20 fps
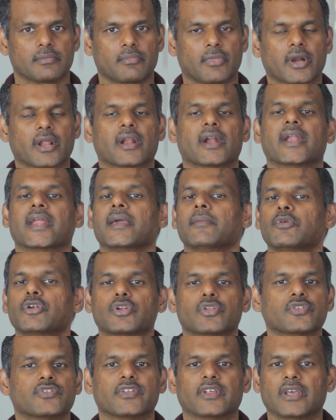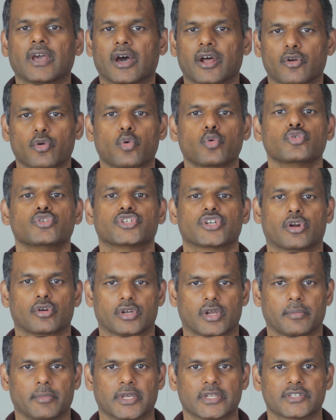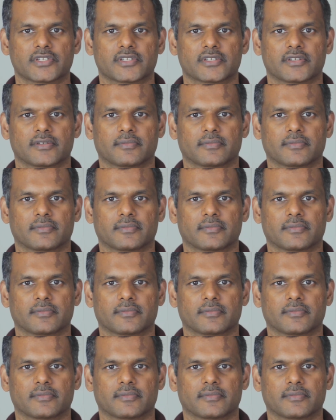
but are unable to see our own shortcomings.